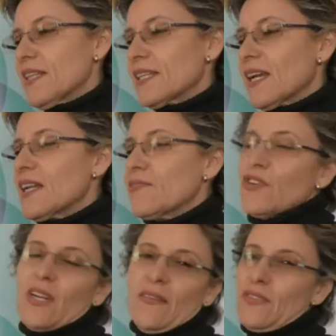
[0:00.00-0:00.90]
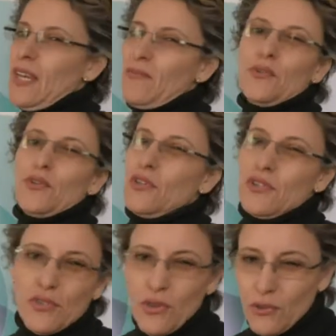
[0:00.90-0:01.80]
It kind of, you don't have to have all the
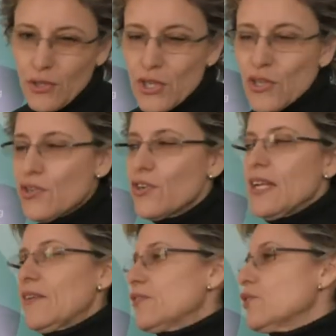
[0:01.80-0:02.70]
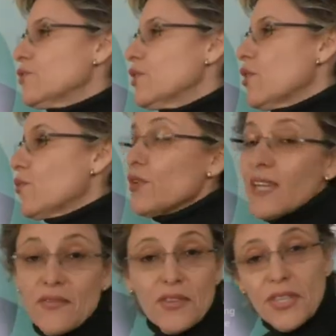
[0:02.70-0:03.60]
control. You don't have to work
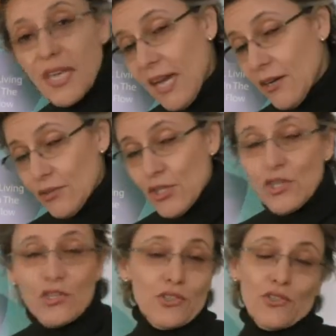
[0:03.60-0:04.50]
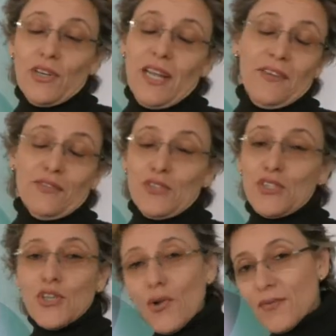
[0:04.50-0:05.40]
everything out. You don't have to
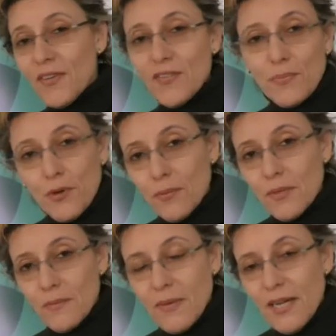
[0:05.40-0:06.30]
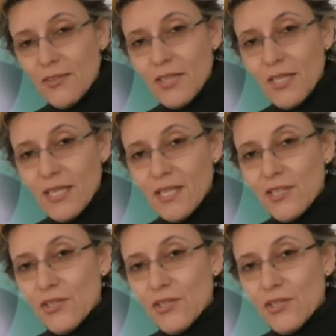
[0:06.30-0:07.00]
solve every problem out there.